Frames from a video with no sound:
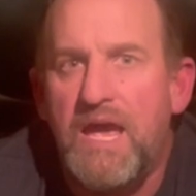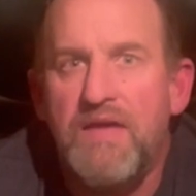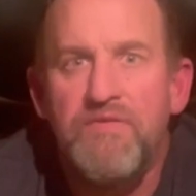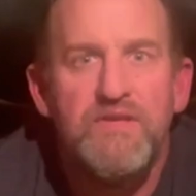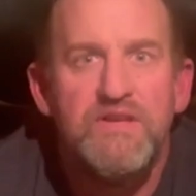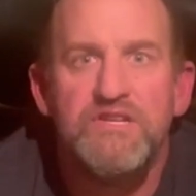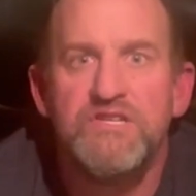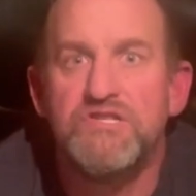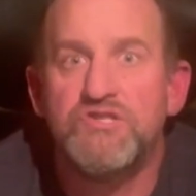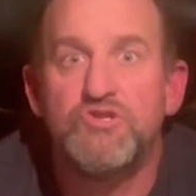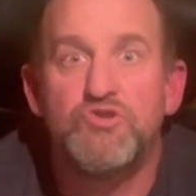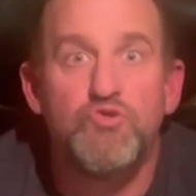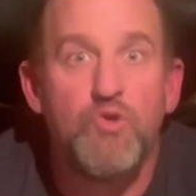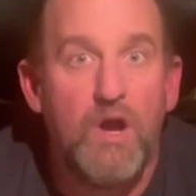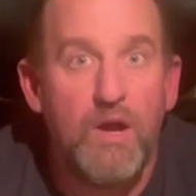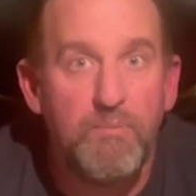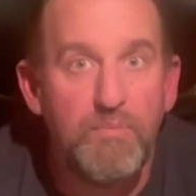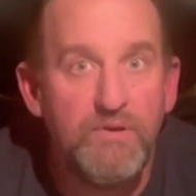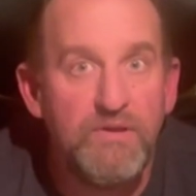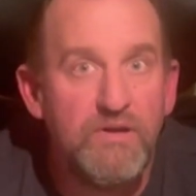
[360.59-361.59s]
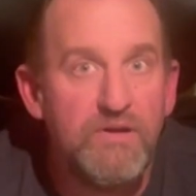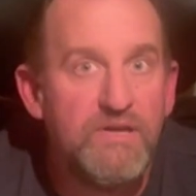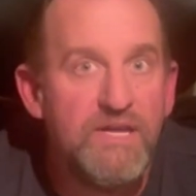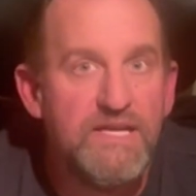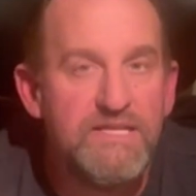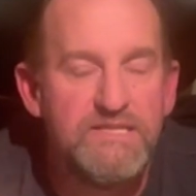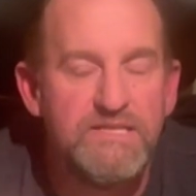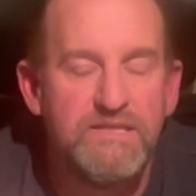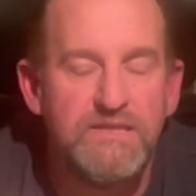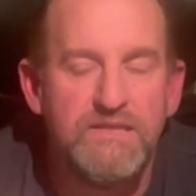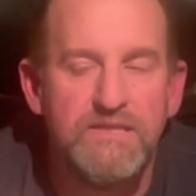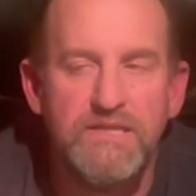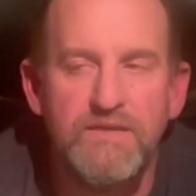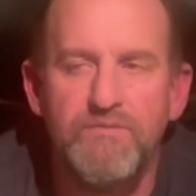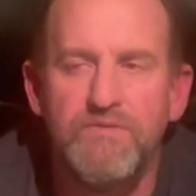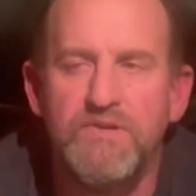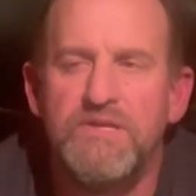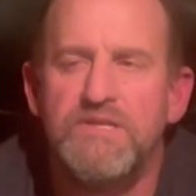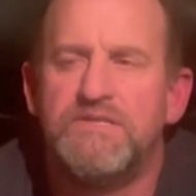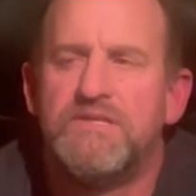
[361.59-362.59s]
and then just dropping their nets and
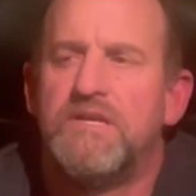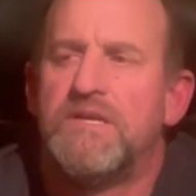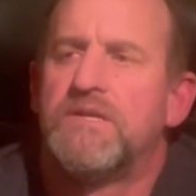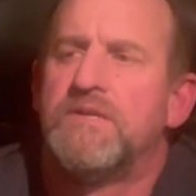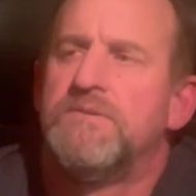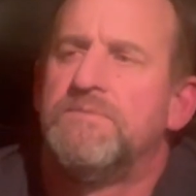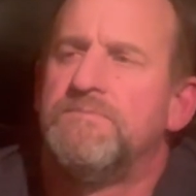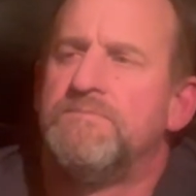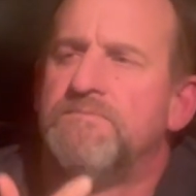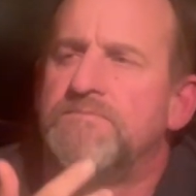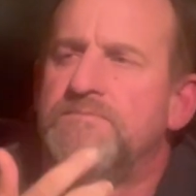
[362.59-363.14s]
leaving. He's like,